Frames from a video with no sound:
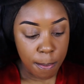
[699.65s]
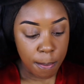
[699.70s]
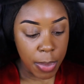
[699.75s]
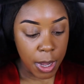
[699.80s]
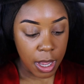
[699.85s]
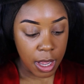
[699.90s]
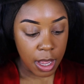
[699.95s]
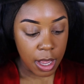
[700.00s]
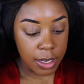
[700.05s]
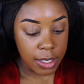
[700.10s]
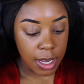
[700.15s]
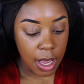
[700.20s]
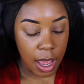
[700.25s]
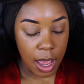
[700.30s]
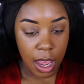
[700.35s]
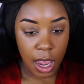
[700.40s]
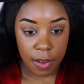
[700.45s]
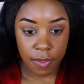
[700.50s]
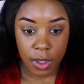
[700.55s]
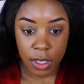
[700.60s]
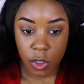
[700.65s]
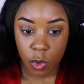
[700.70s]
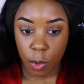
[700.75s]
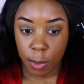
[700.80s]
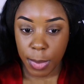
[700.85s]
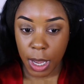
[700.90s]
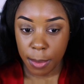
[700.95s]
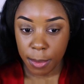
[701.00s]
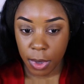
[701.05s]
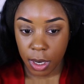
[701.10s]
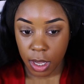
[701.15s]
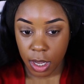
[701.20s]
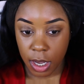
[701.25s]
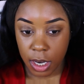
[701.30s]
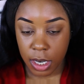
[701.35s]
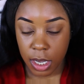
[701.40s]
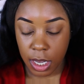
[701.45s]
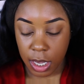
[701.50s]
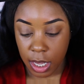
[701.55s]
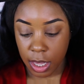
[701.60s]
but I have this one by
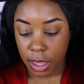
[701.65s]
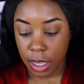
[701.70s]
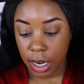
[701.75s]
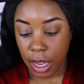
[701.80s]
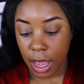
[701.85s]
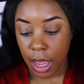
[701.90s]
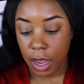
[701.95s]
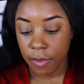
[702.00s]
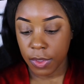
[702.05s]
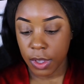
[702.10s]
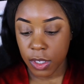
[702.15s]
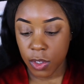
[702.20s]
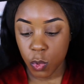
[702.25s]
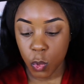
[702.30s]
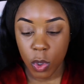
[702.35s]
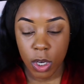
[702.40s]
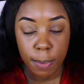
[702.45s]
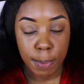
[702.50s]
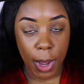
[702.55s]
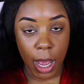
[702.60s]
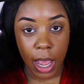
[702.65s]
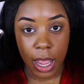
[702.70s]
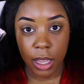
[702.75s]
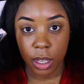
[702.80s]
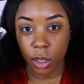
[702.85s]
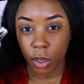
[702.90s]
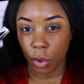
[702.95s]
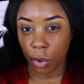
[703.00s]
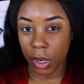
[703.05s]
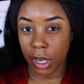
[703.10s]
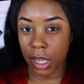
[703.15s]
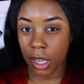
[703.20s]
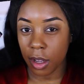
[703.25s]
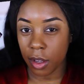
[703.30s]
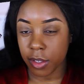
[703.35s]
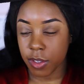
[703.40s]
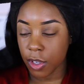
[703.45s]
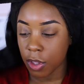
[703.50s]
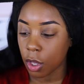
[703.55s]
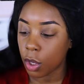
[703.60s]
Milani and then I have this one by L'Oreal
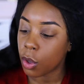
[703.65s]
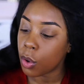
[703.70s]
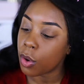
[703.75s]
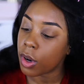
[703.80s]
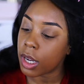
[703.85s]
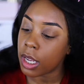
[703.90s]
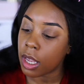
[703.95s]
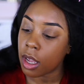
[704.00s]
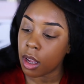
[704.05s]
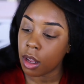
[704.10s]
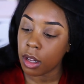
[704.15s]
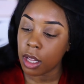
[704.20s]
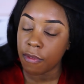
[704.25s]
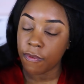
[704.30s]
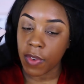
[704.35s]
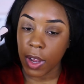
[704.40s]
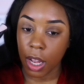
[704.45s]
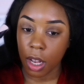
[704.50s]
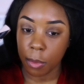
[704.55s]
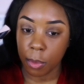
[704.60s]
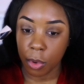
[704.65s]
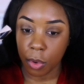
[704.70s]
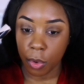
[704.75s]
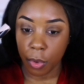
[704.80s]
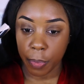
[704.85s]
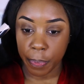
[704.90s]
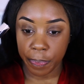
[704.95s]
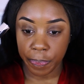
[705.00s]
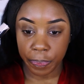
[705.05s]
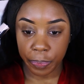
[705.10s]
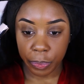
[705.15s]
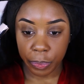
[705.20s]
so the L'Oreal Infallible